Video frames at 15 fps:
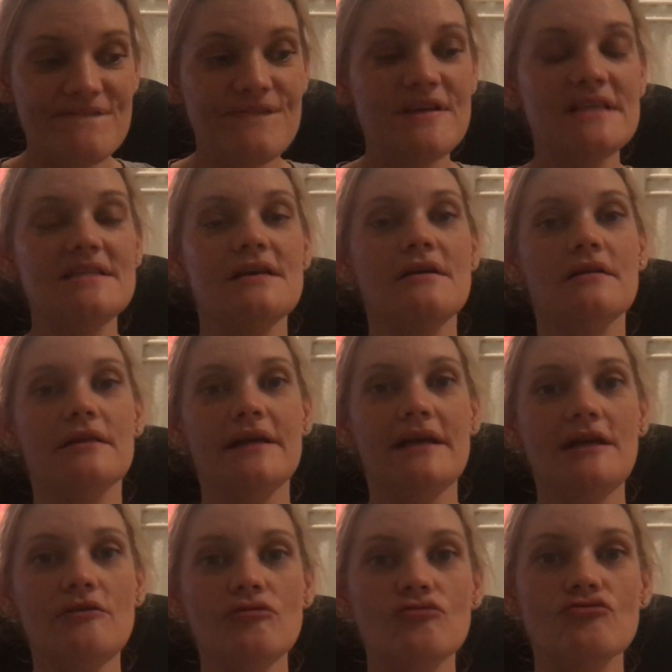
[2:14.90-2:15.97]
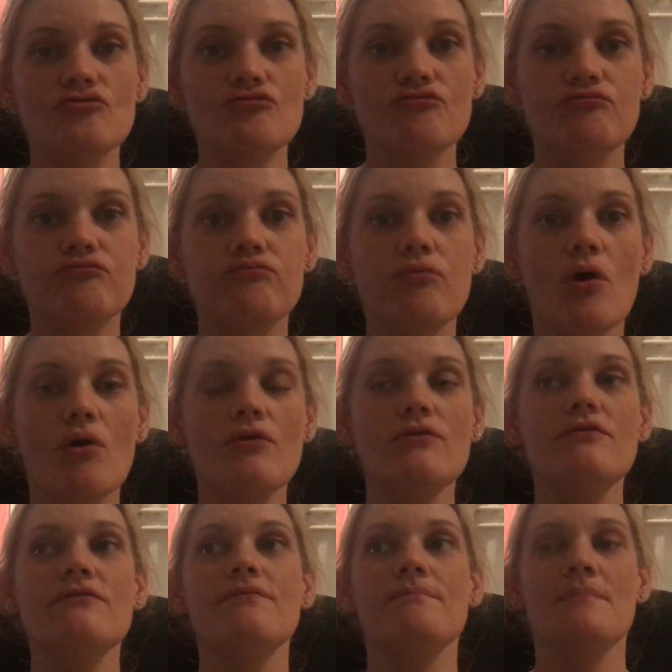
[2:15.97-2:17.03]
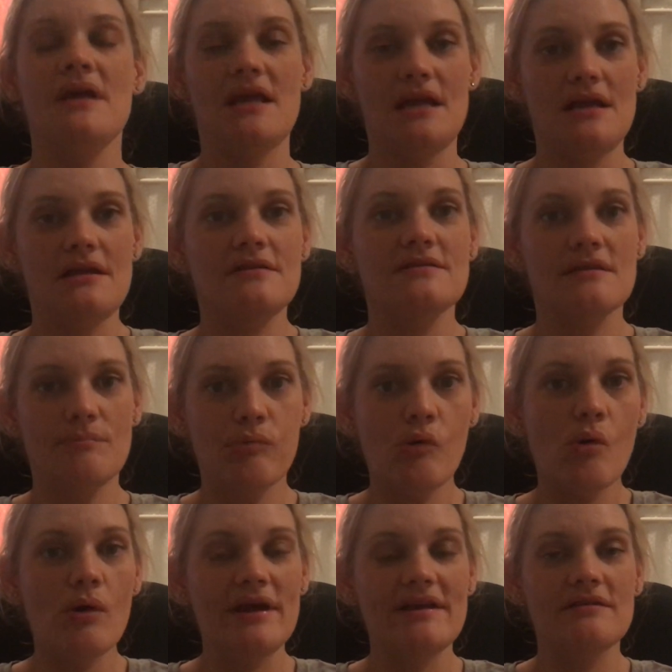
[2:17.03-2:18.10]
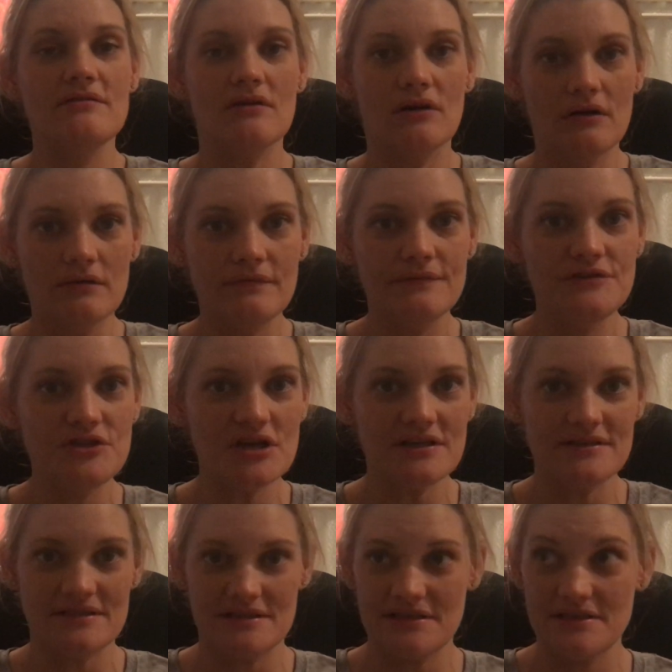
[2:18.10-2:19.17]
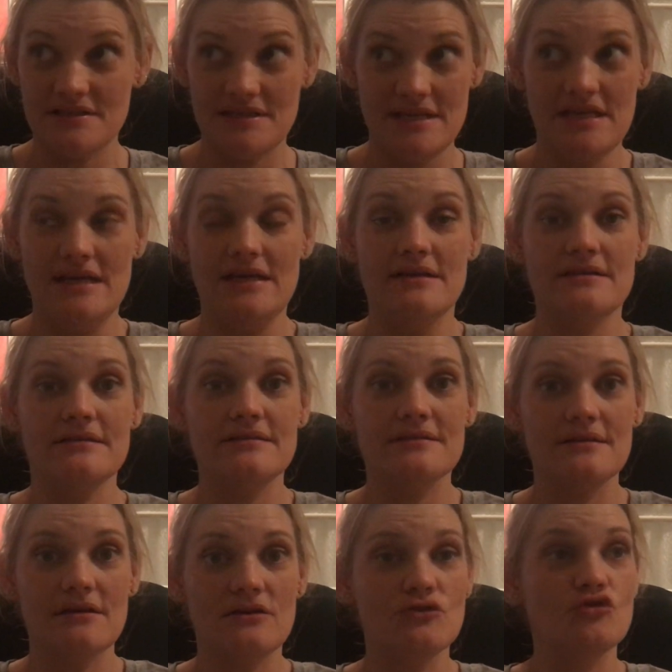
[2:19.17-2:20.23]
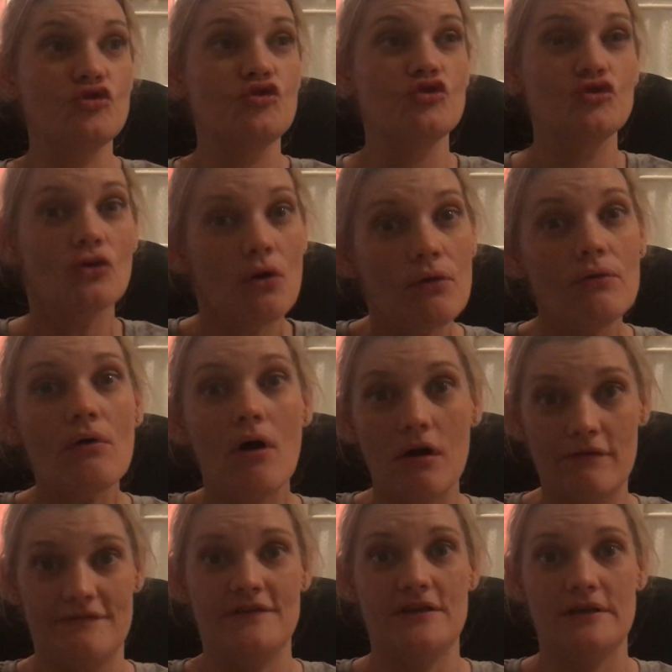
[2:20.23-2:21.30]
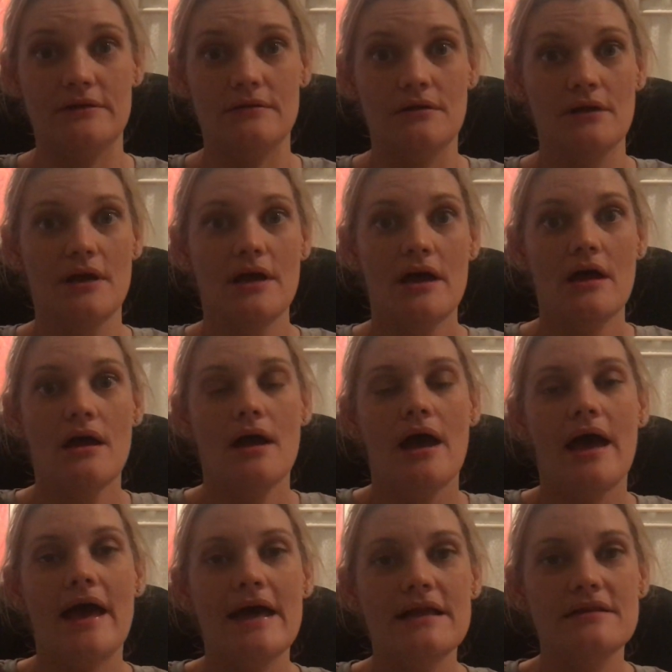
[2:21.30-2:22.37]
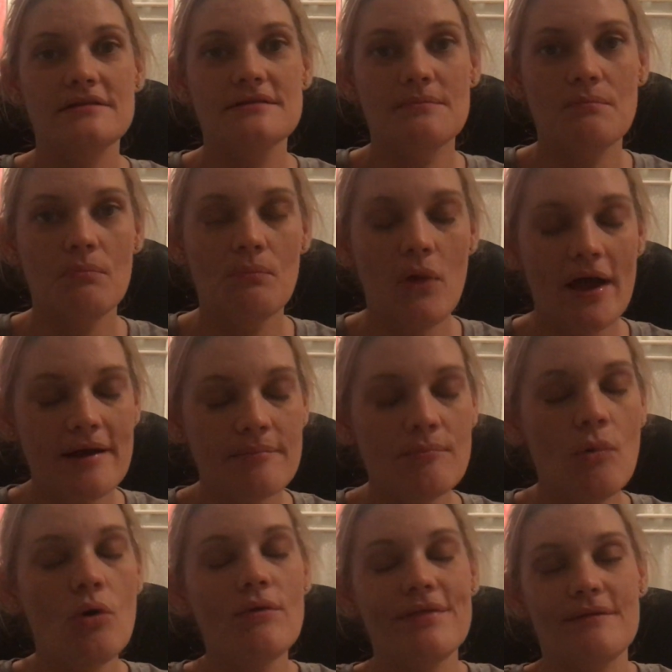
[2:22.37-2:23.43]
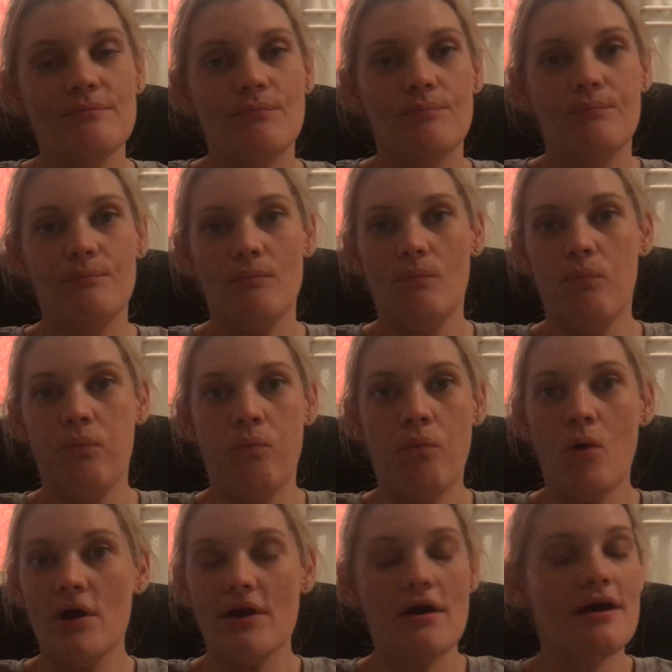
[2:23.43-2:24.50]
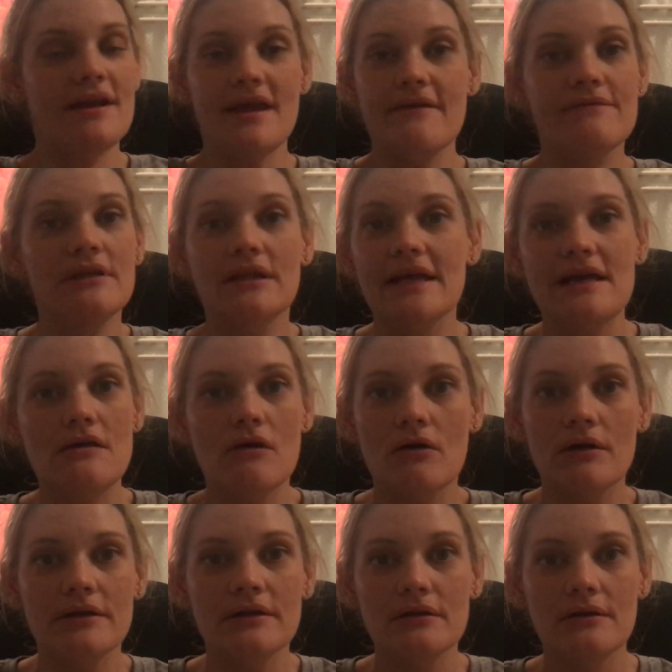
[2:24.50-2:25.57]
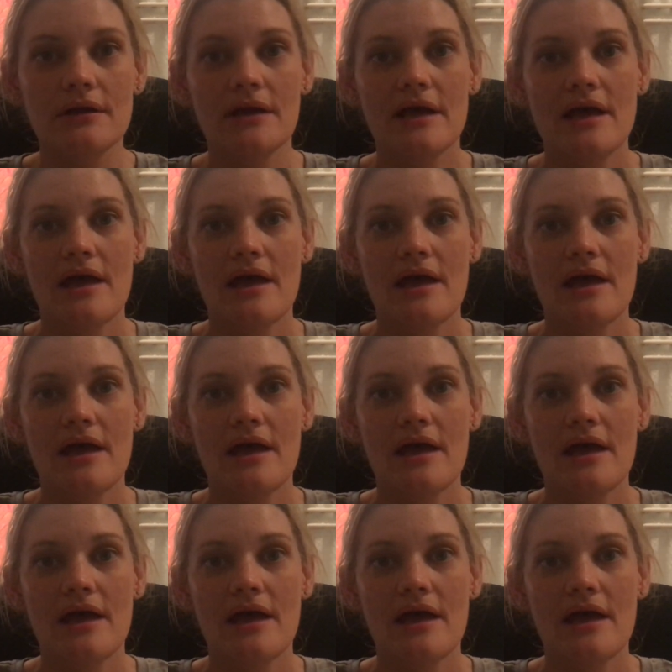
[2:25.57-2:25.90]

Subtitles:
physically drove me to the point of just tears so often, and like more than what I'd ever lead on.